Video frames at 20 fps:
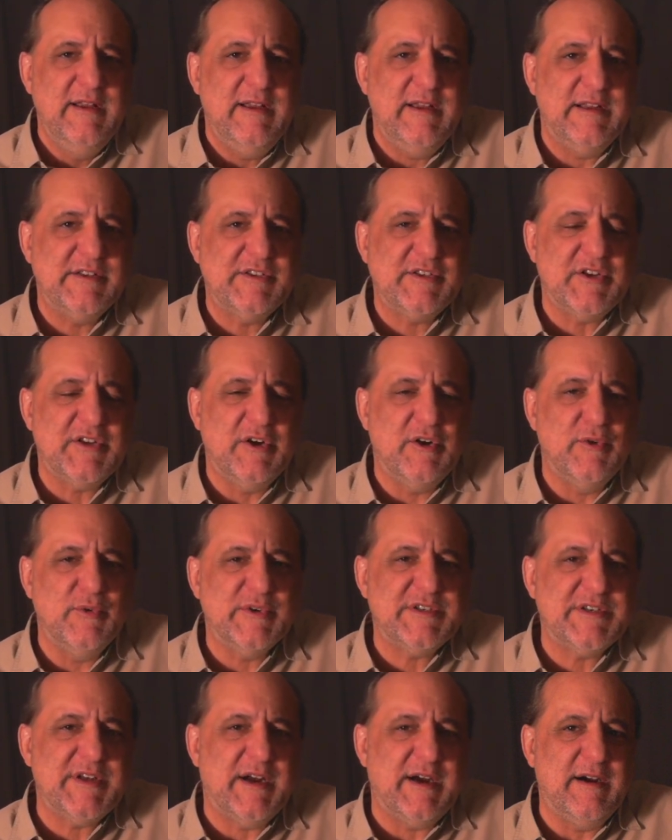and so it
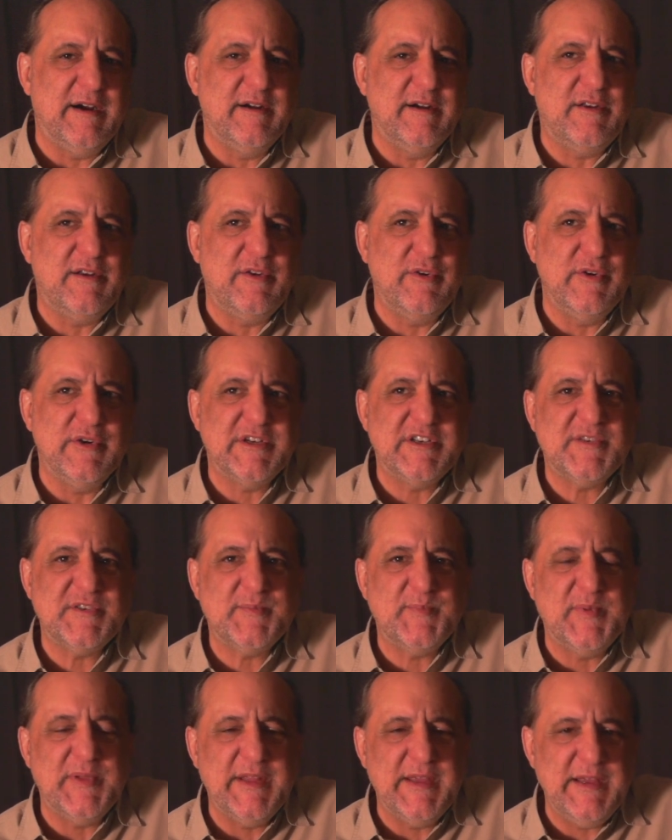was hard to
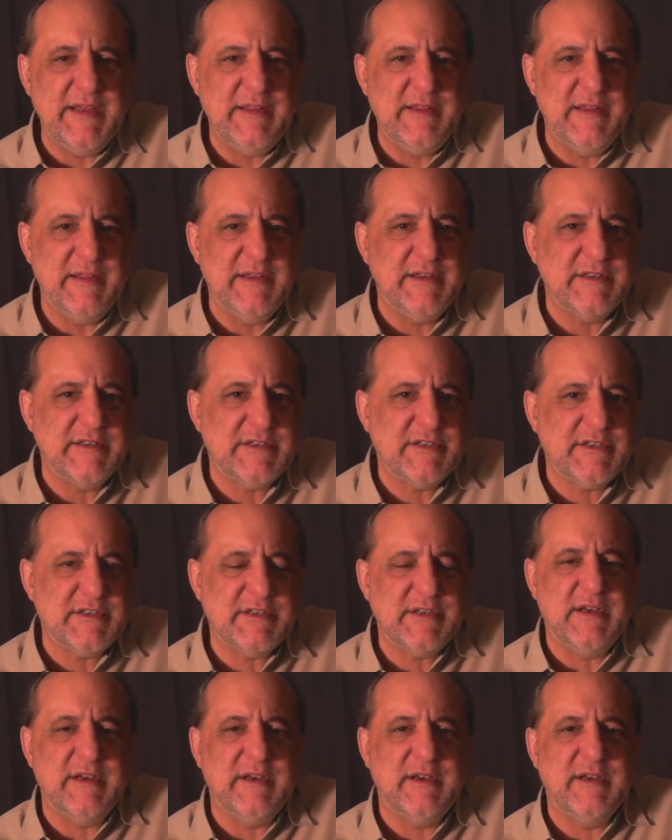explain
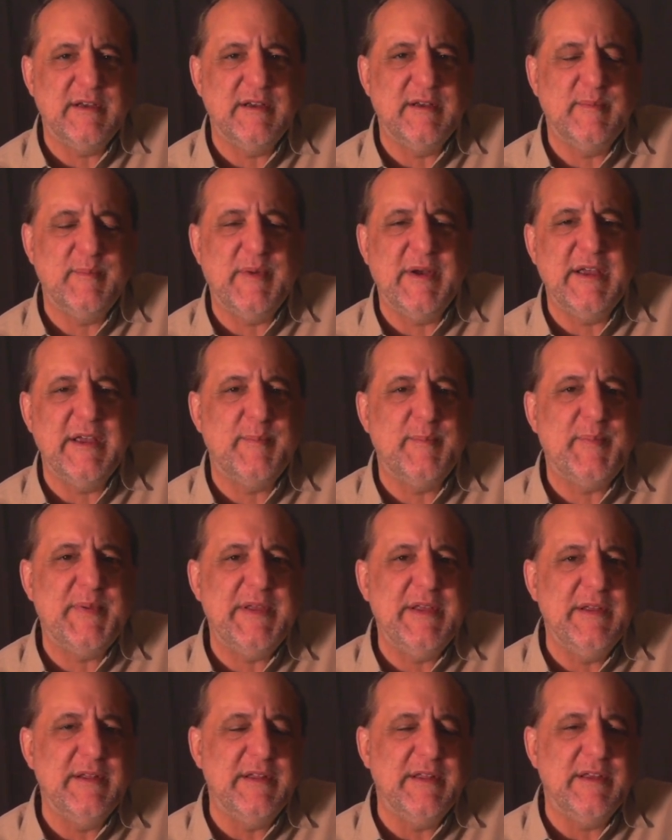this by
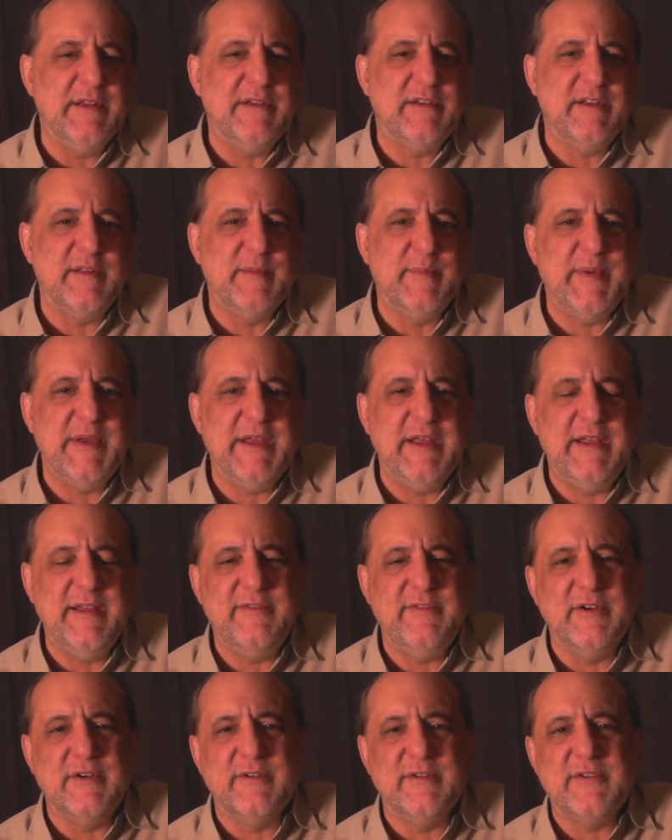appealing to the
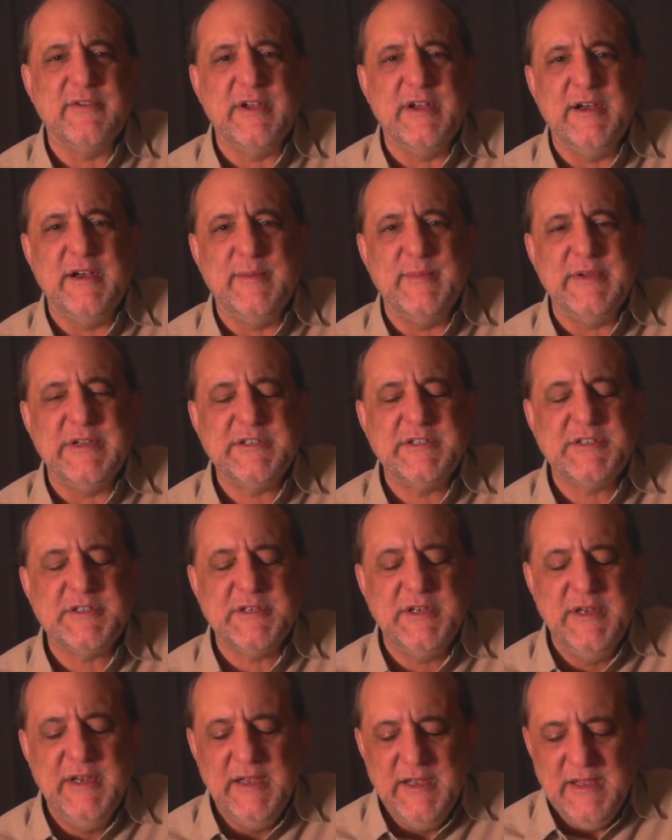behavior of comets.